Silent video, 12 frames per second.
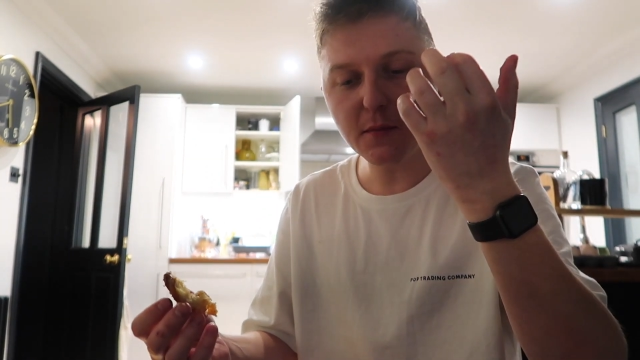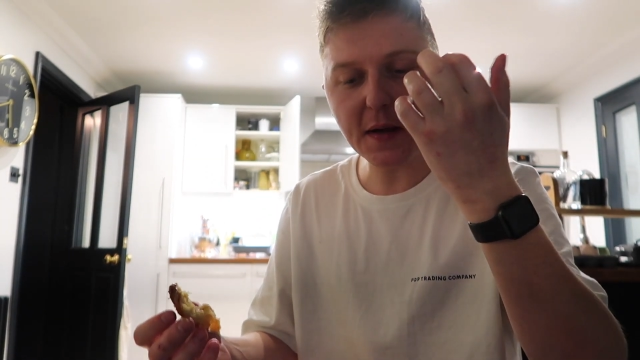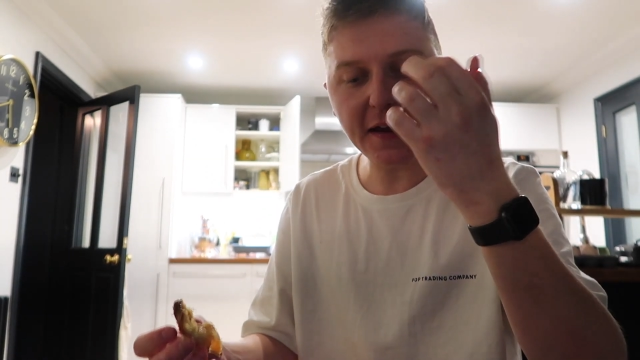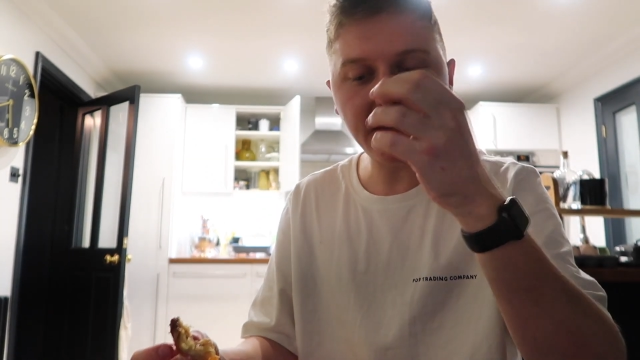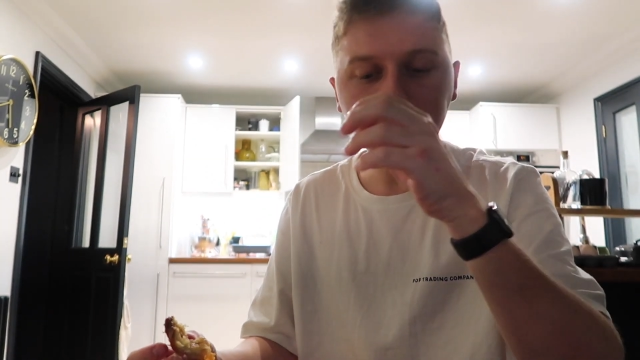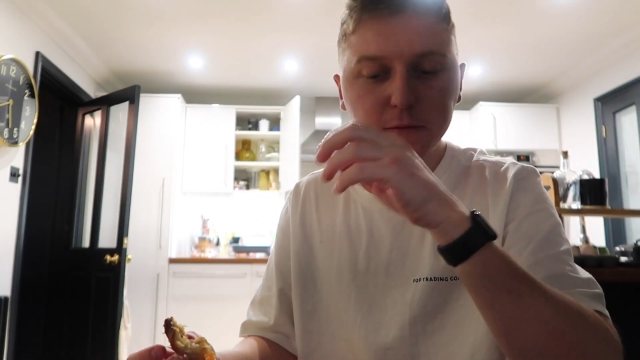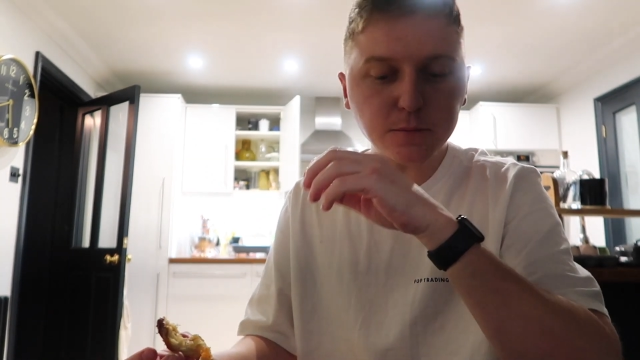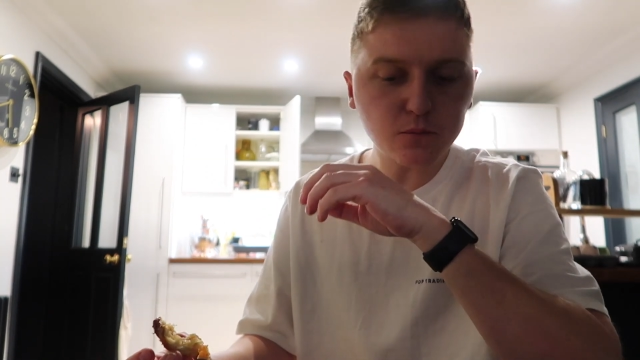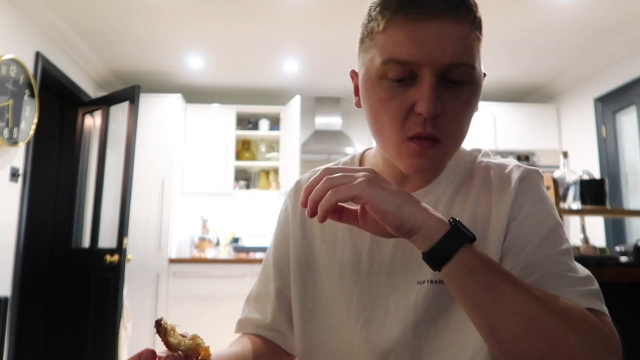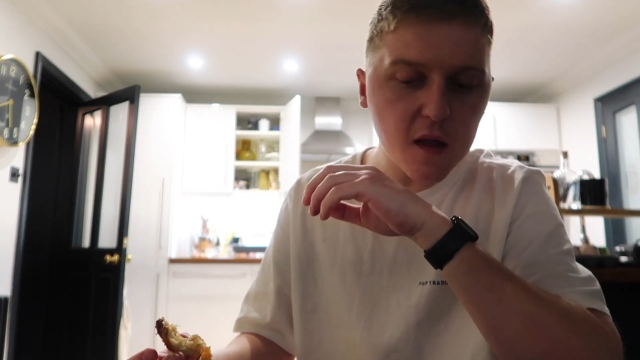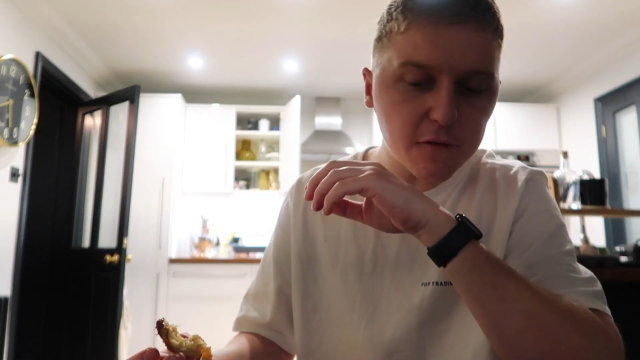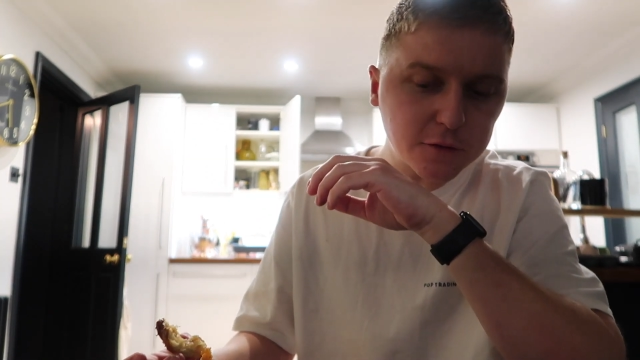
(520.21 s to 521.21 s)
made
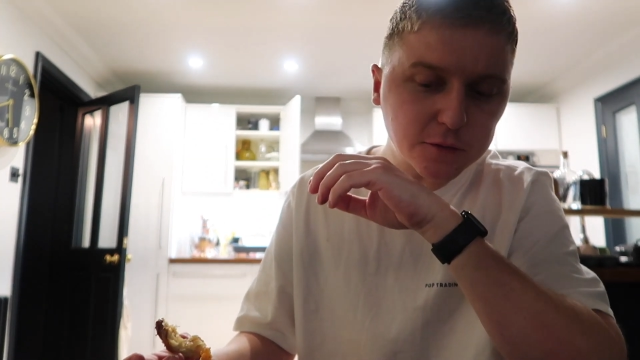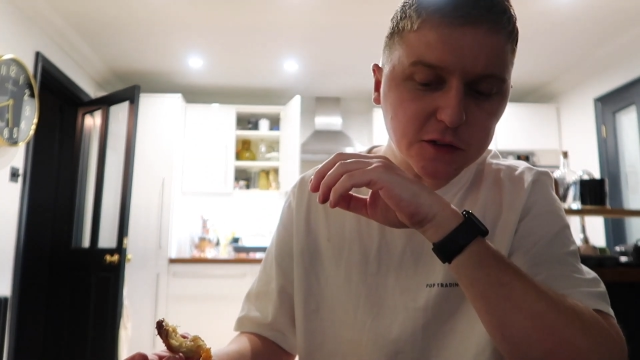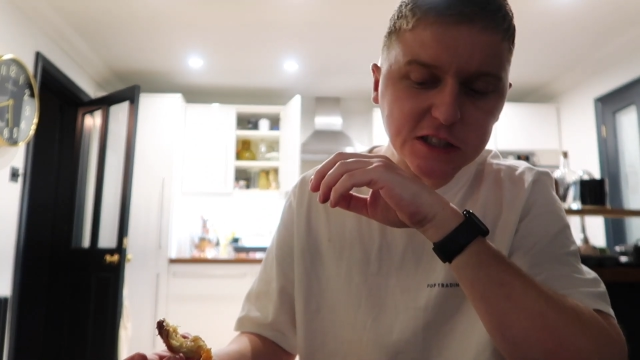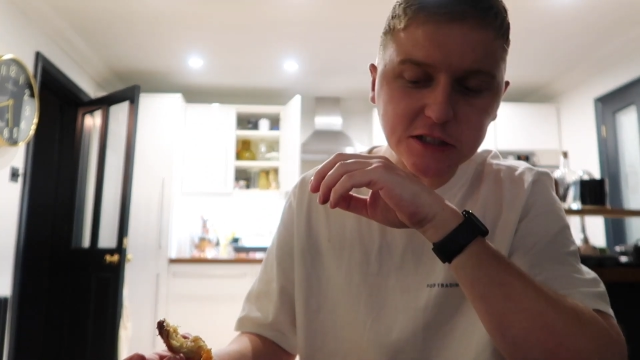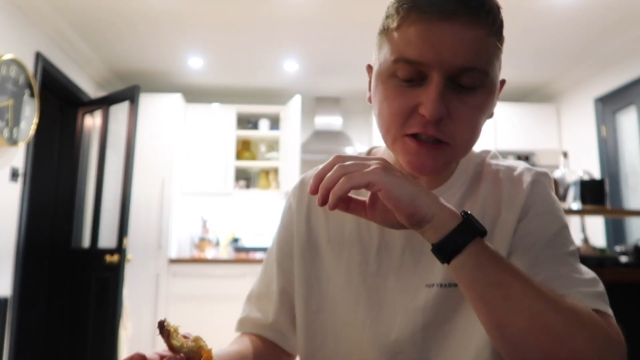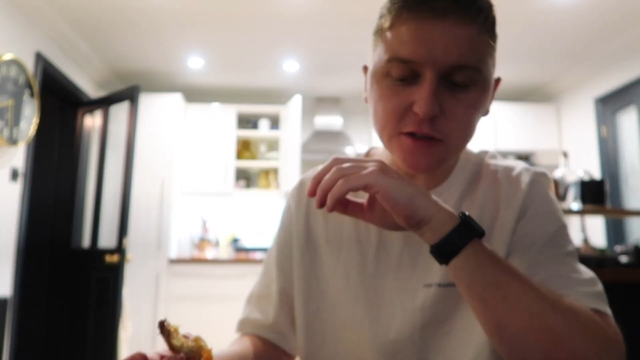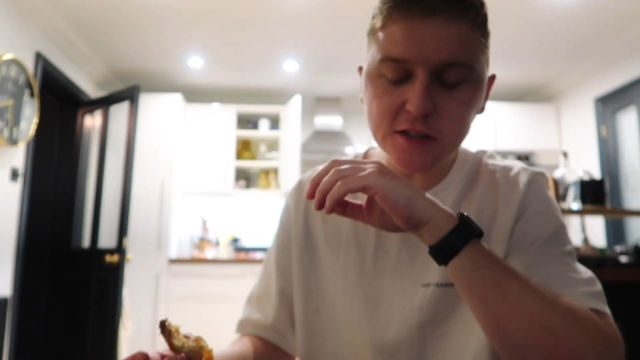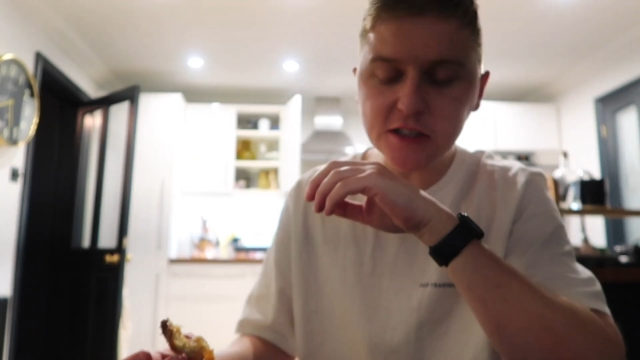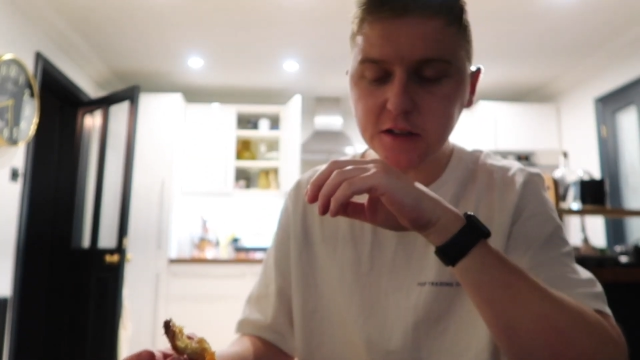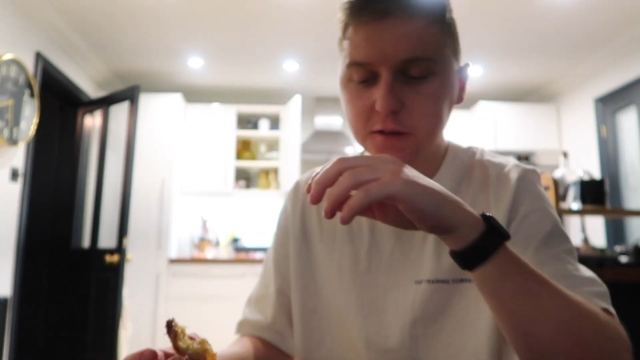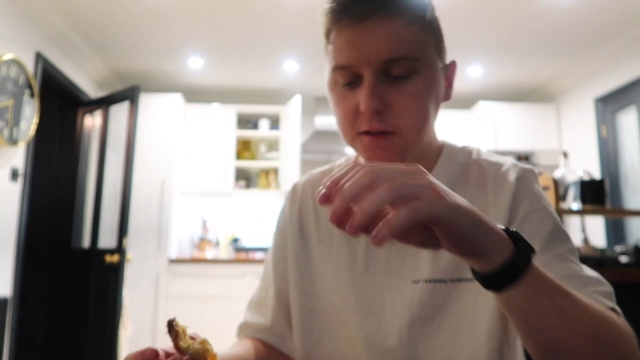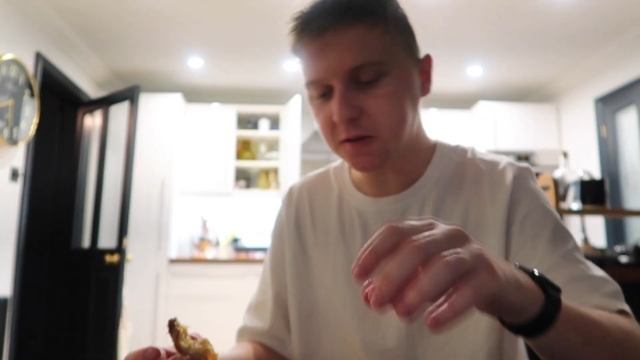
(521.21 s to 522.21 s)
from fresh
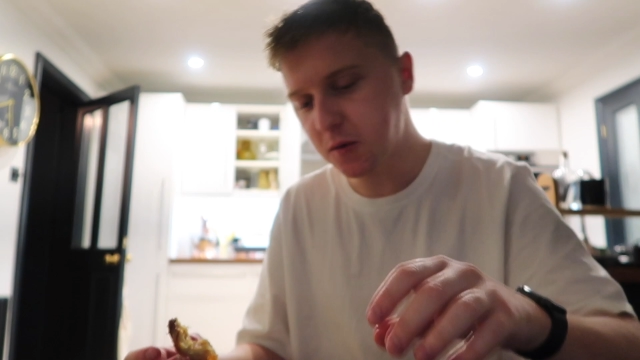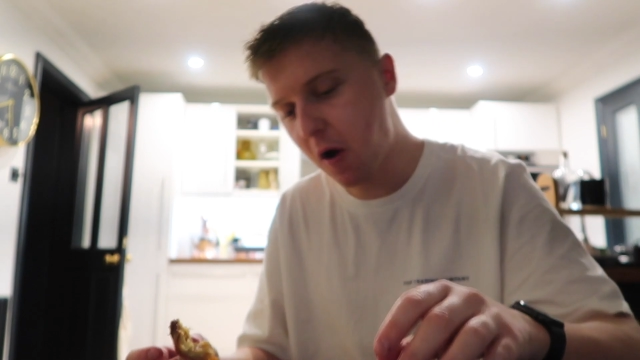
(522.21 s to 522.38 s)
ingredients as